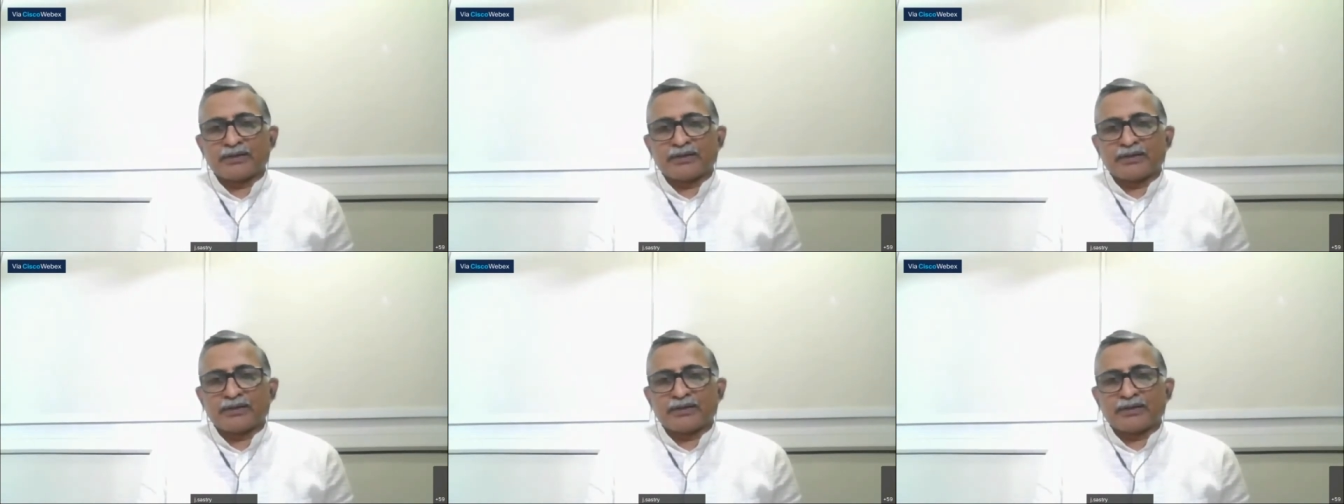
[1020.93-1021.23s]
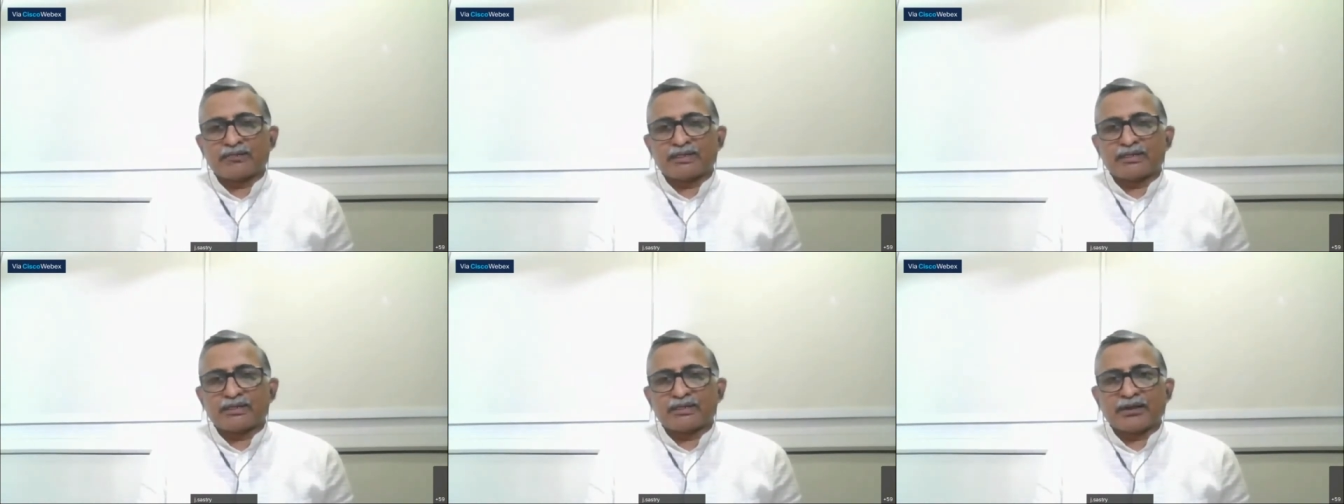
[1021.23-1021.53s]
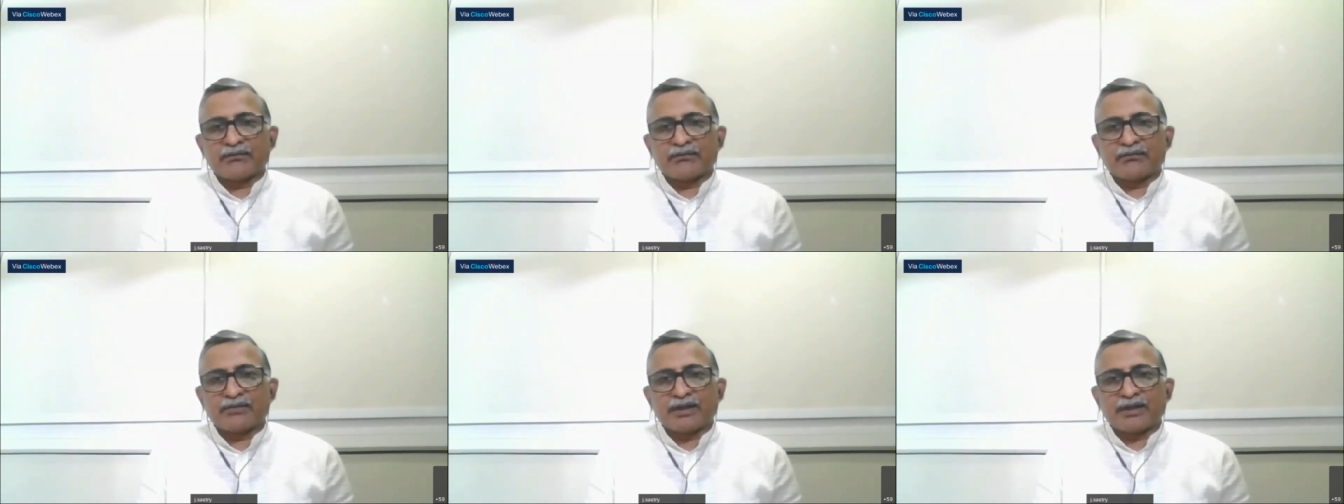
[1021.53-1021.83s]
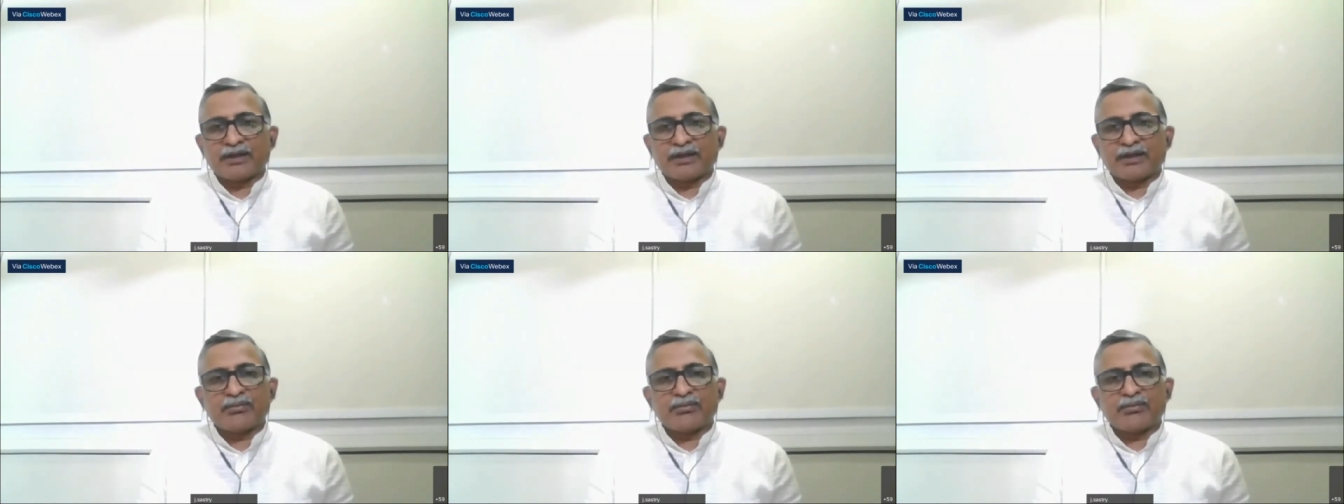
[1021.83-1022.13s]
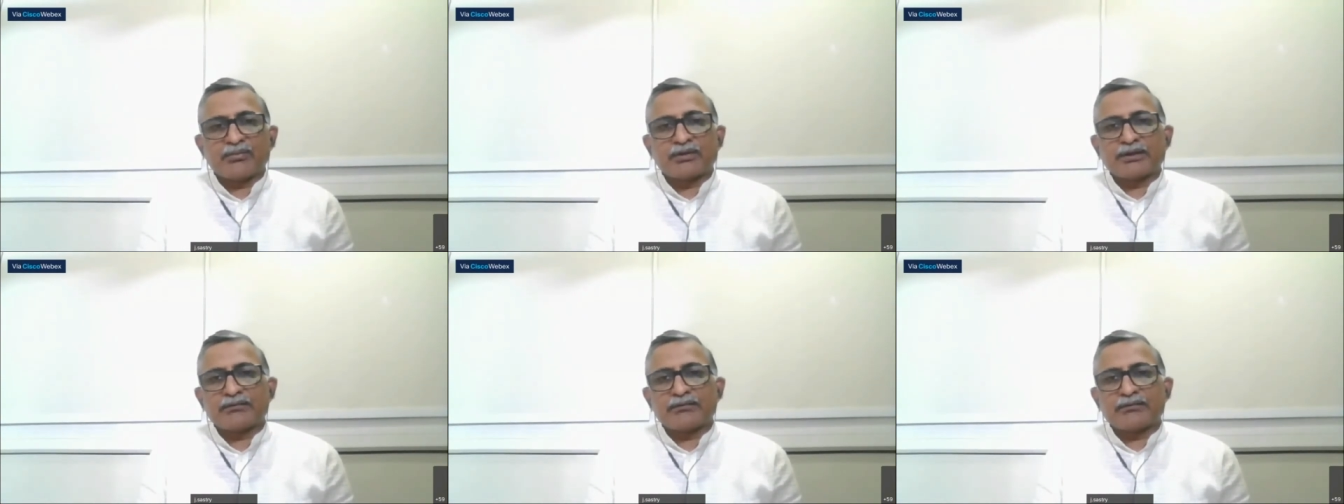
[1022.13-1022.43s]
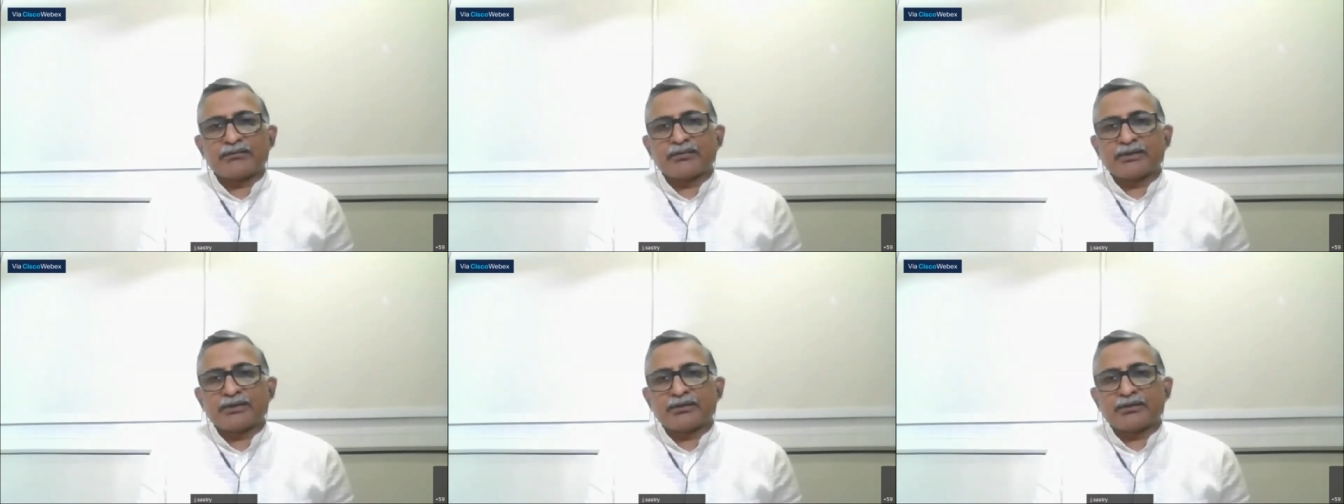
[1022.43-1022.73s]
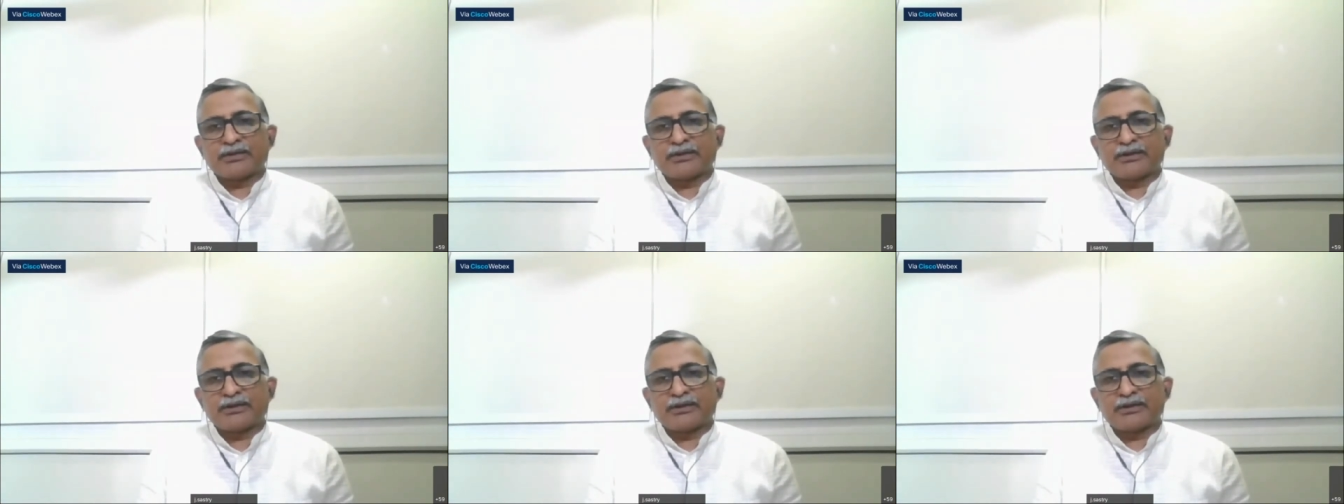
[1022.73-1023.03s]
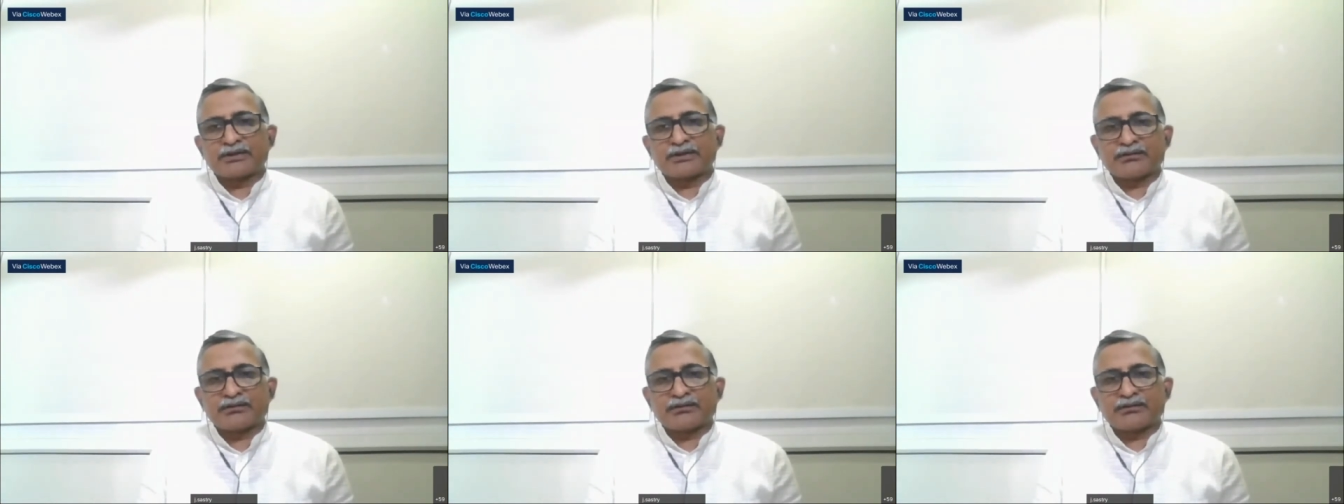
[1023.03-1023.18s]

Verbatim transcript: when when availability of the mercury